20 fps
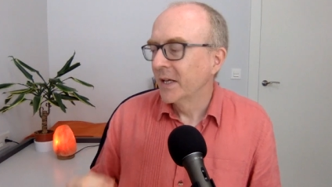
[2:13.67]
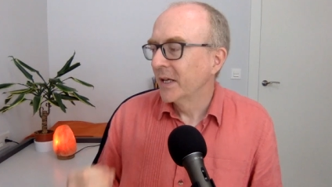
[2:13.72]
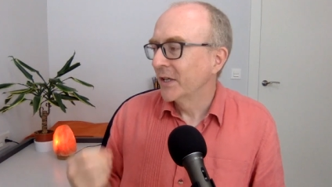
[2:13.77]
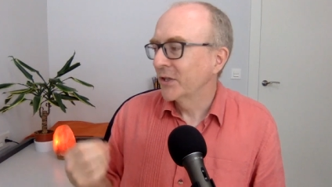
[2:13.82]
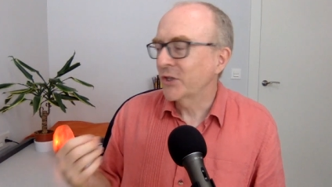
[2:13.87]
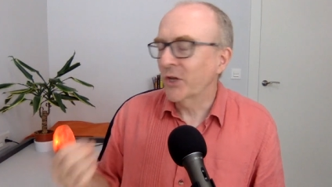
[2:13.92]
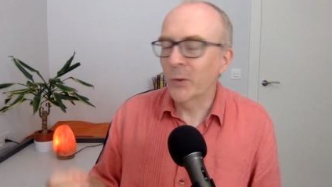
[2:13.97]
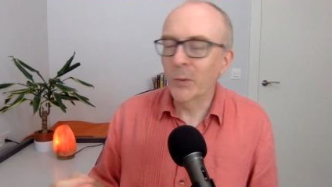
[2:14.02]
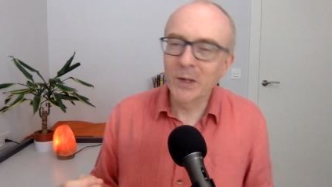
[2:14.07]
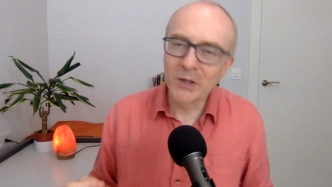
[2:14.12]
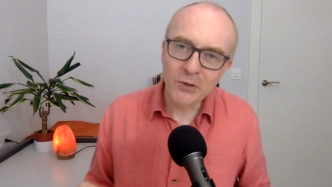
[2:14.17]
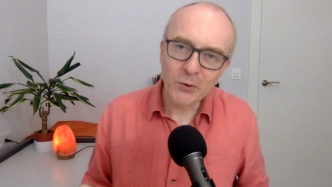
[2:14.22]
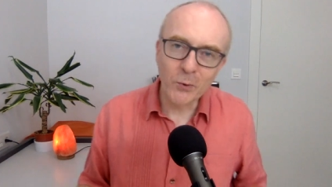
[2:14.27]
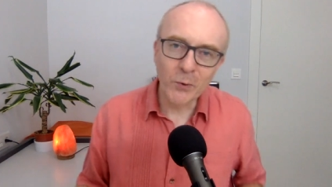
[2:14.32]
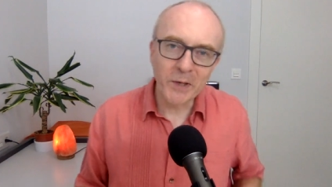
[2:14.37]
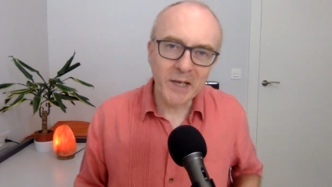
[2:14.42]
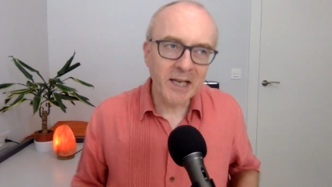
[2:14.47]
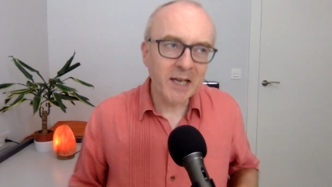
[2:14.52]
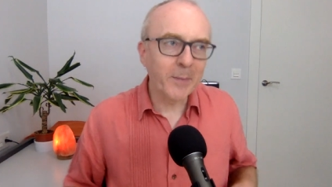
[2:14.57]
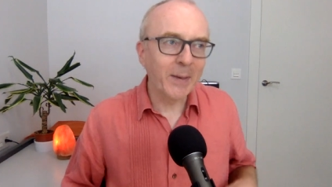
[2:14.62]
So we're
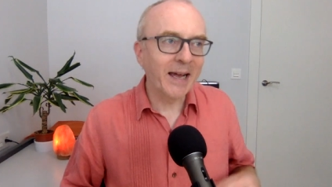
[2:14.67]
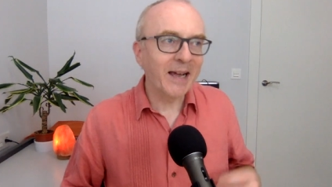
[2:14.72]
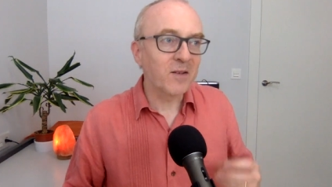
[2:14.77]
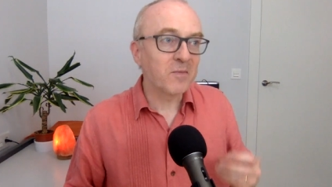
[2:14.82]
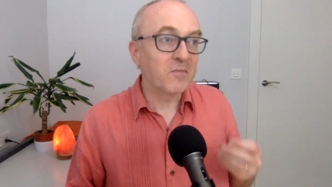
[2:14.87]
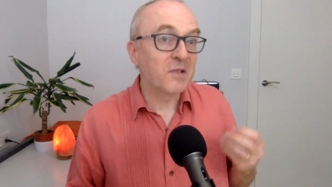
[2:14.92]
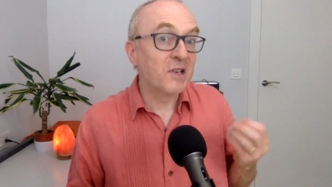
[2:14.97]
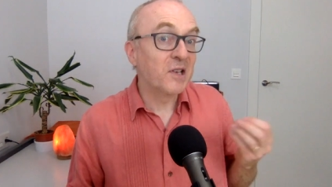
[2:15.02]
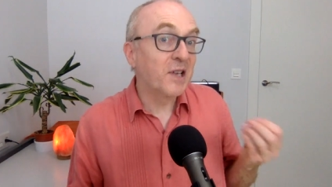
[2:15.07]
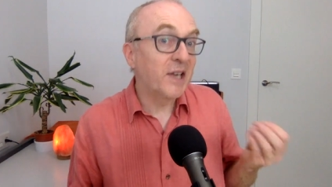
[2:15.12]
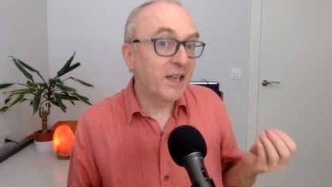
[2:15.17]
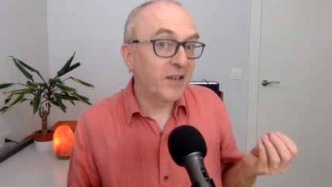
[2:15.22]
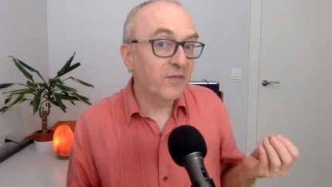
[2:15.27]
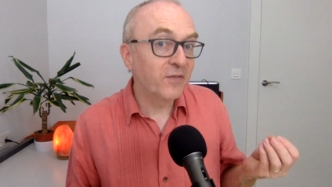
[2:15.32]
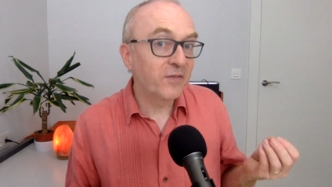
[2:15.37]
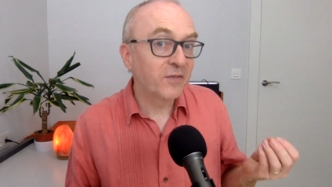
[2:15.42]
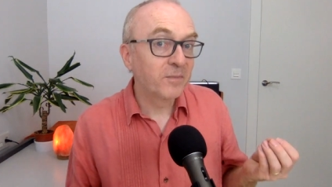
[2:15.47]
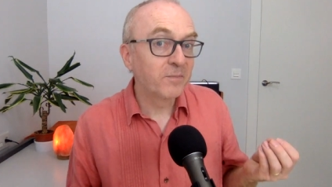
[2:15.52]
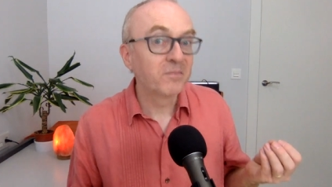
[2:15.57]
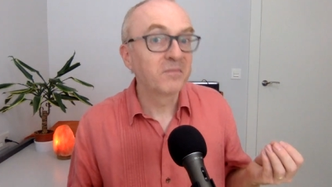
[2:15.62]
talking about
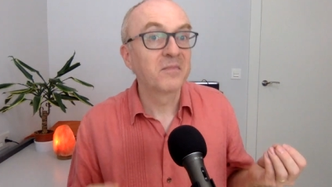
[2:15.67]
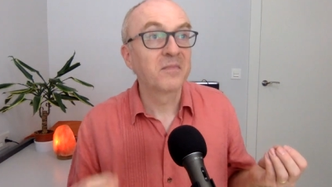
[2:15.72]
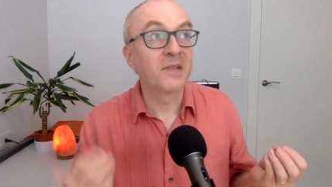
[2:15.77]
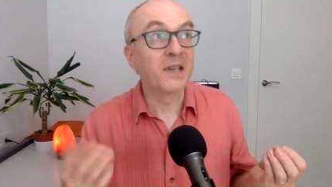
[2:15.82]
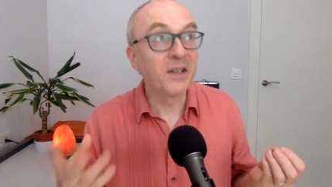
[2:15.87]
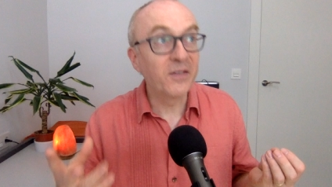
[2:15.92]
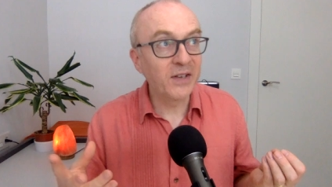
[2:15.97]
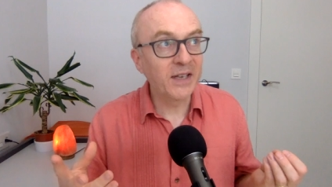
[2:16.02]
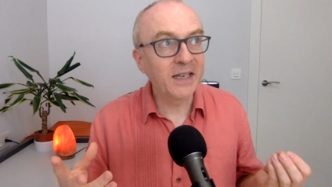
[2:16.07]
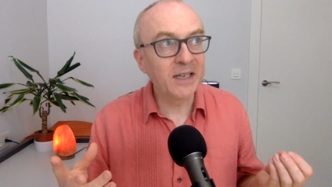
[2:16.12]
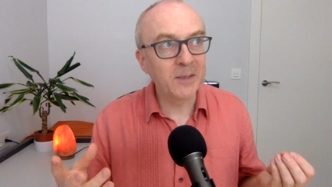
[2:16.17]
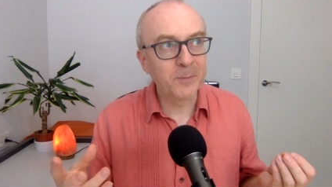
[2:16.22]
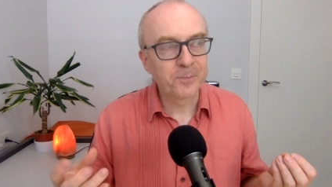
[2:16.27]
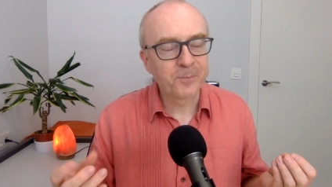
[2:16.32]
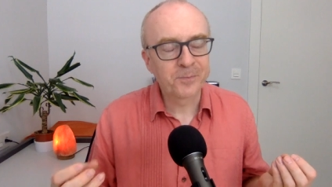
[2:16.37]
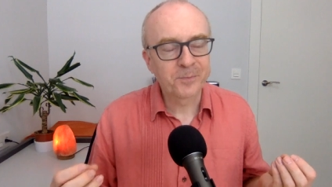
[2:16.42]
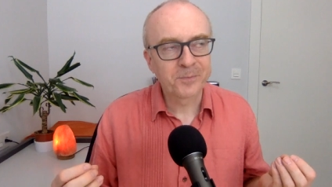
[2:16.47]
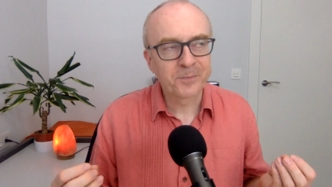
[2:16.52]
live, living.